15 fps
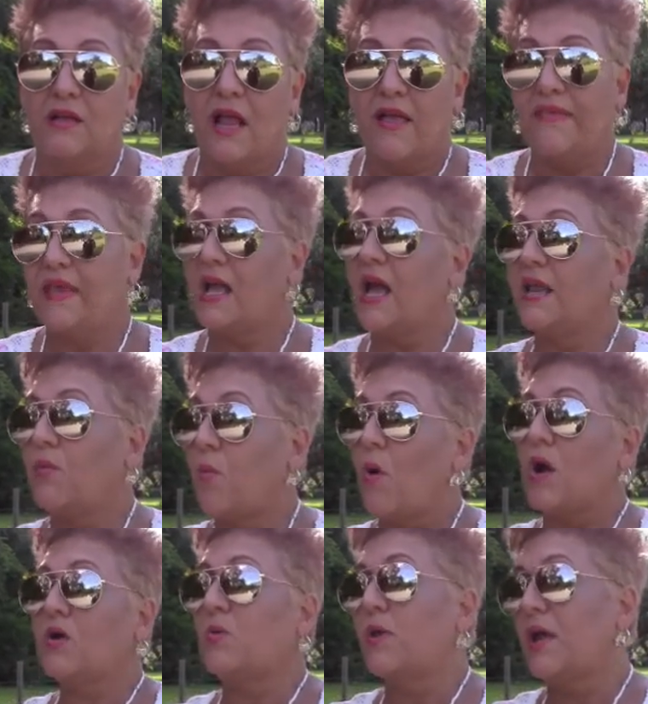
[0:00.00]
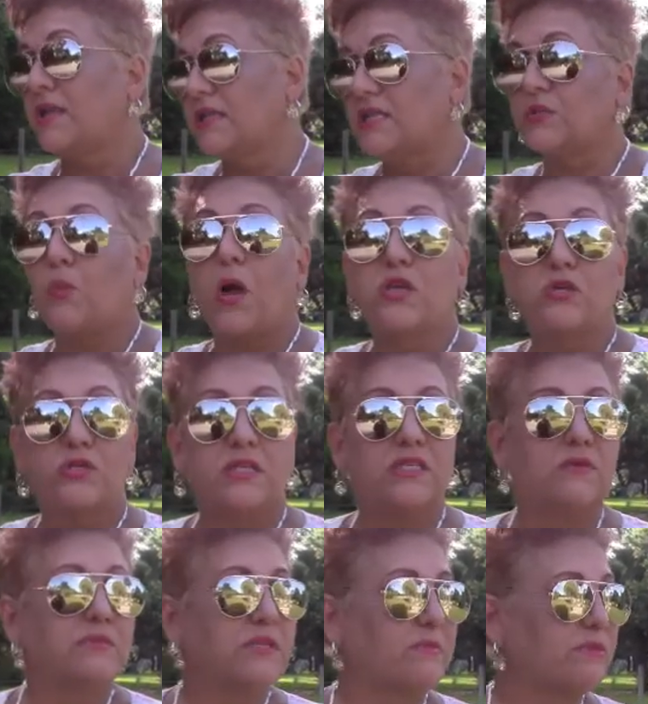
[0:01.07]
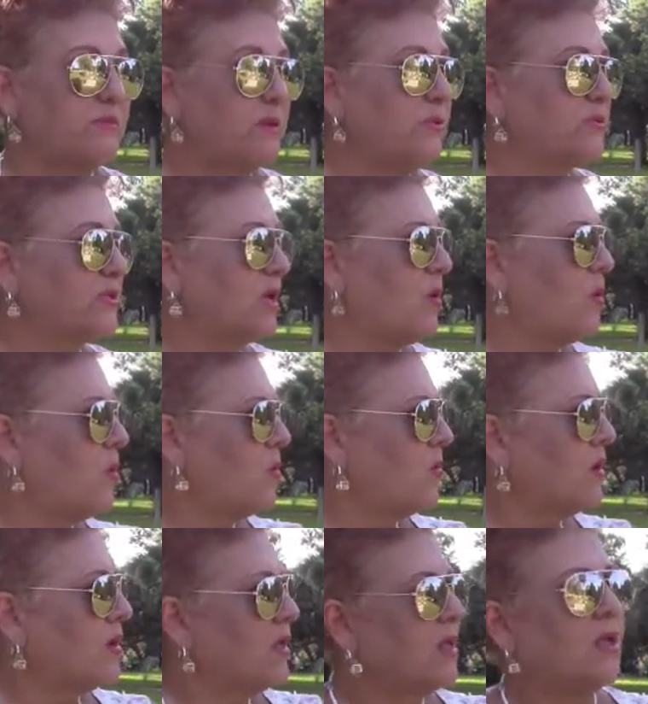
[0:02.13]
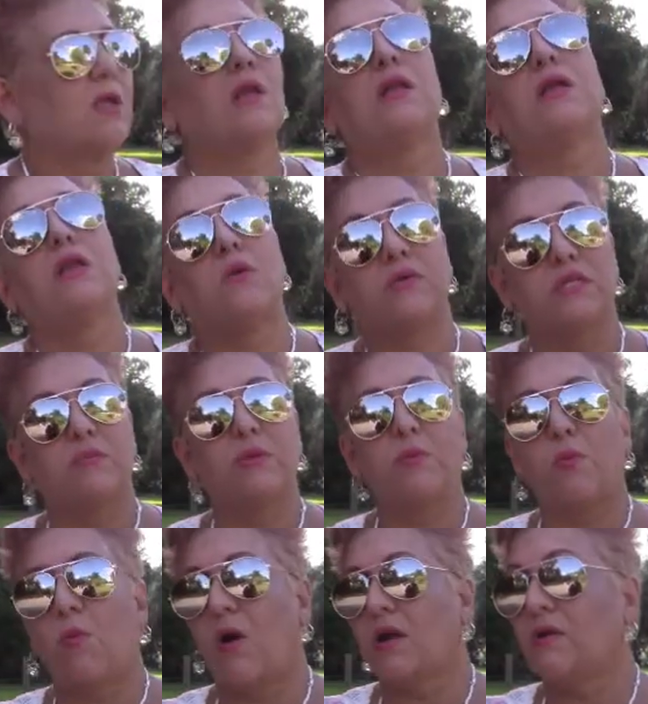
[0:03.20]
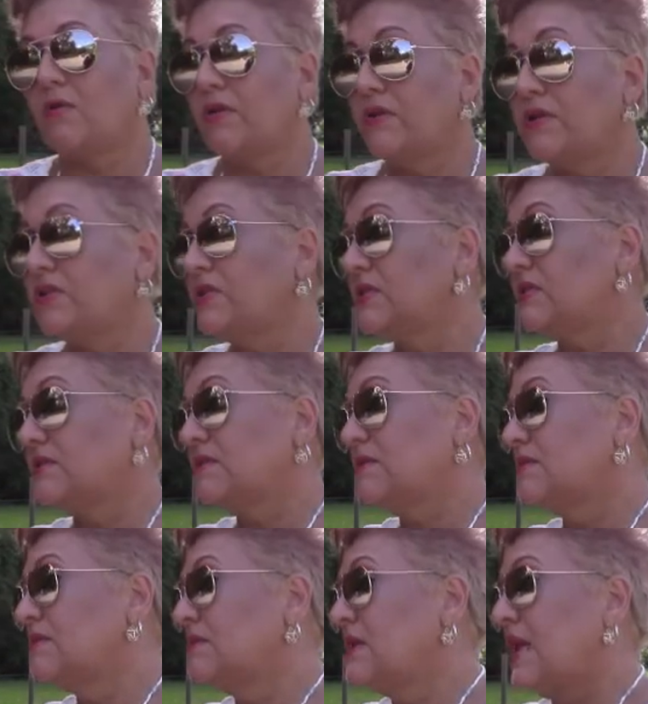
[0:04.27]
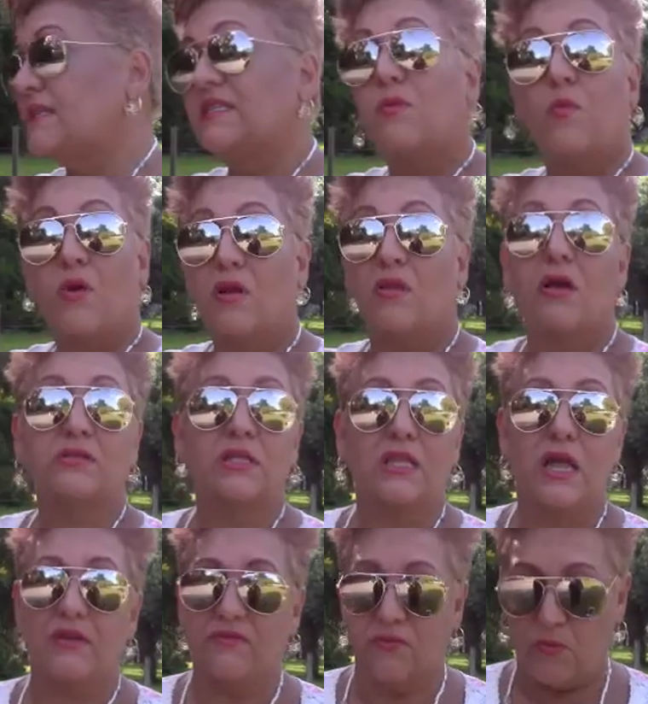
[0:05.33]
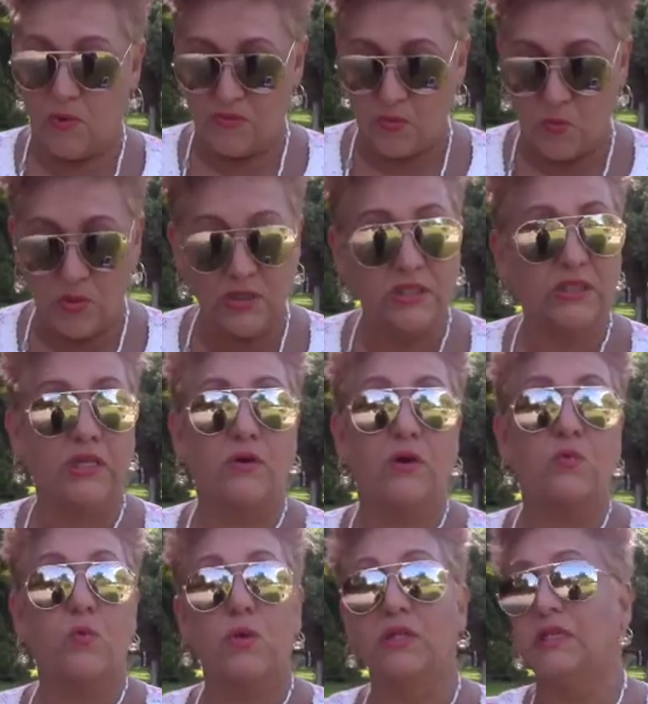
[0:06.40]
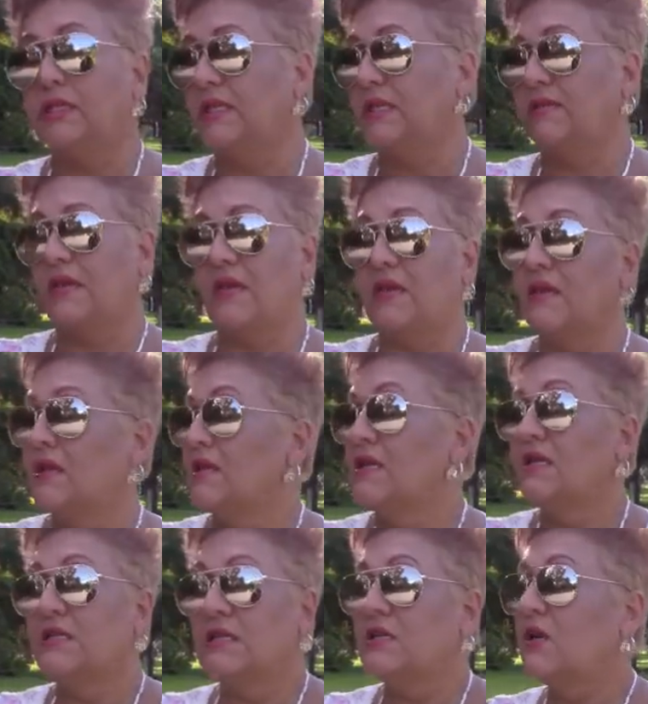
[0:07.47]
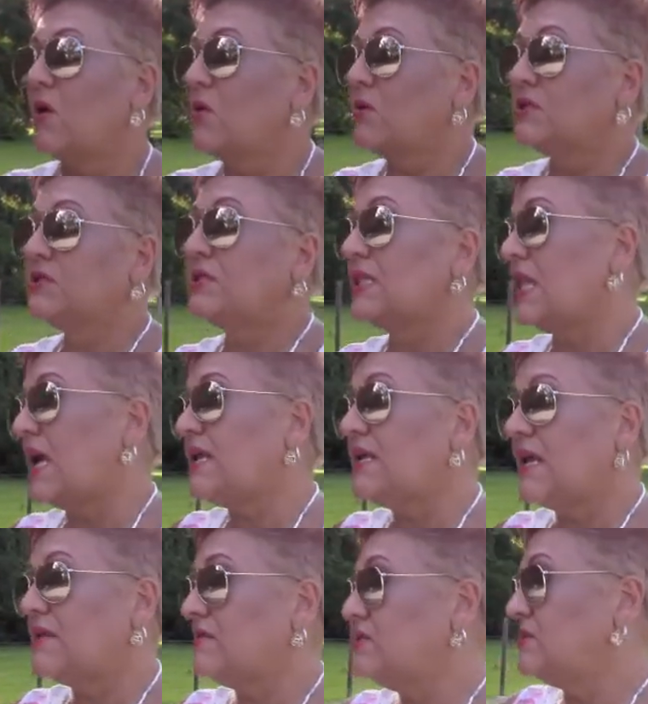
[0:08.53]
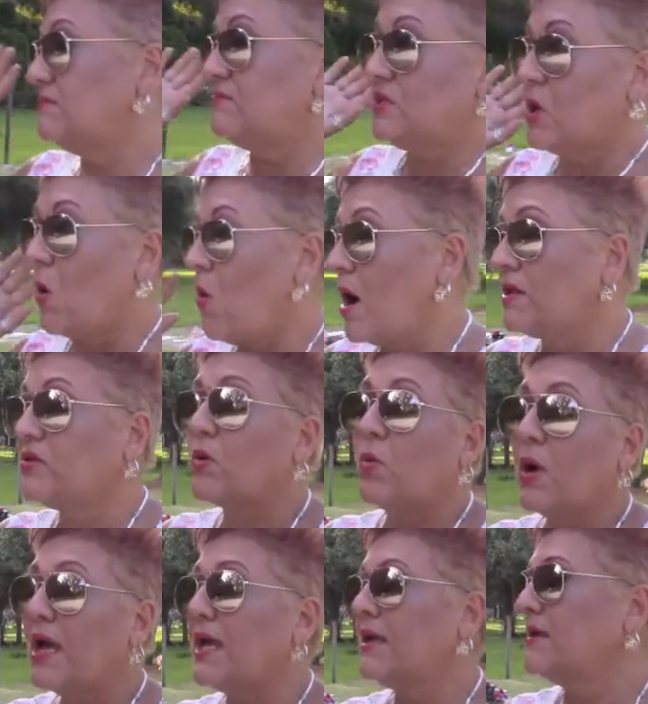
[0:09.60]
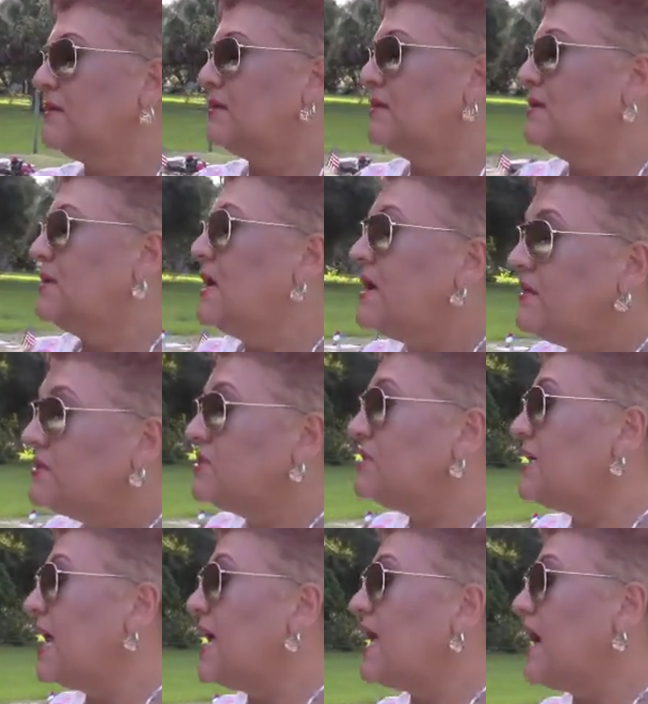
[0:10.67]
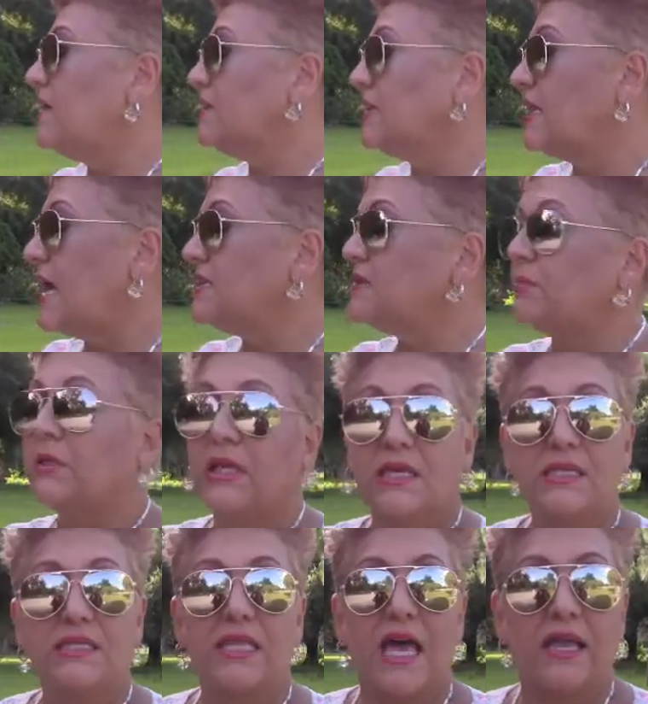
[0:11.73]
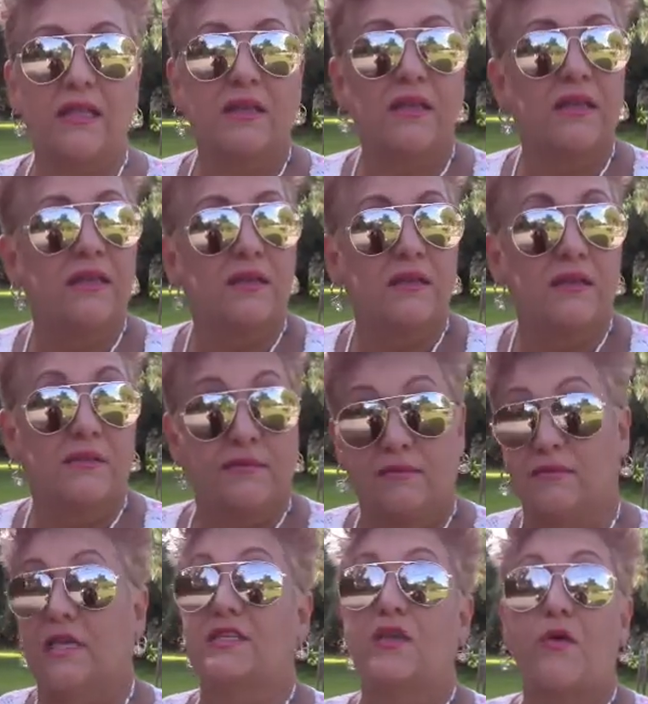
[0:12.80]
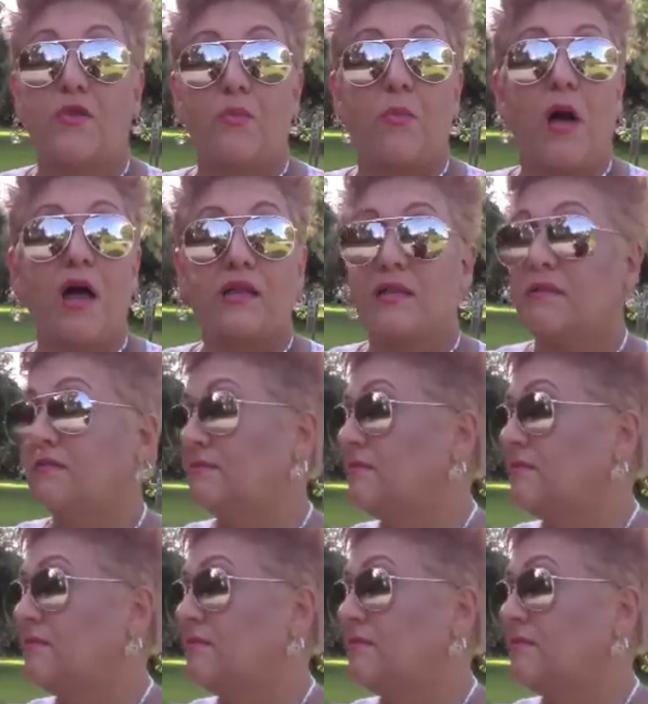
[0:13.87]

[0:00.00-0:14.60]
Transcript: And they kind of walk around, and that's why you see sometimes people say, oh, we see people walking around. They're just somewhere along the line, whether willingly or unwillingly, they didn't go into the light and go on their way. And they just hang out the last place that they saw their body,